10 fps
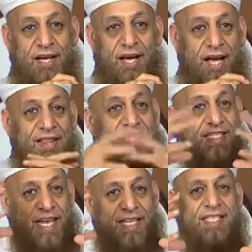And the
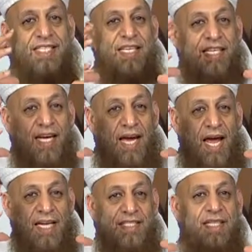sensory
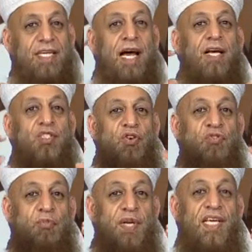antennas
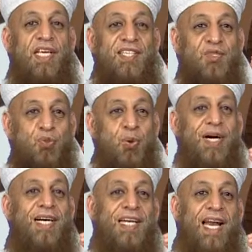of bees
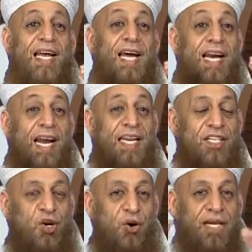work like a
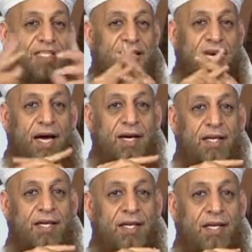radio antenna.
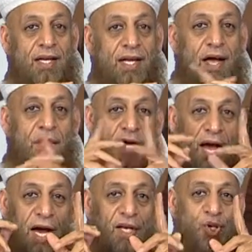They
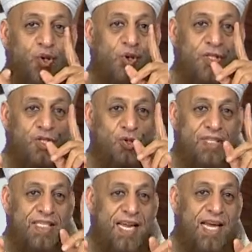are used to
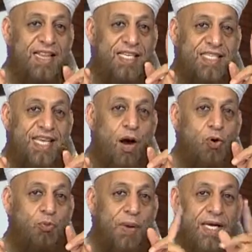detect the
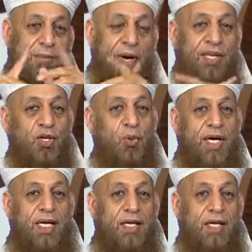sound made by the
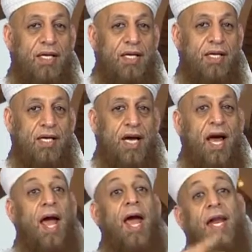queen
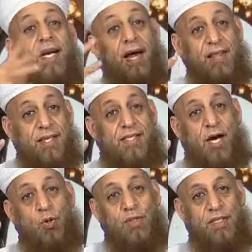and other
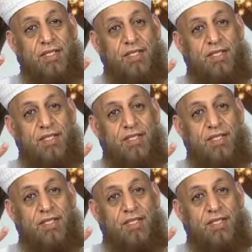sounds.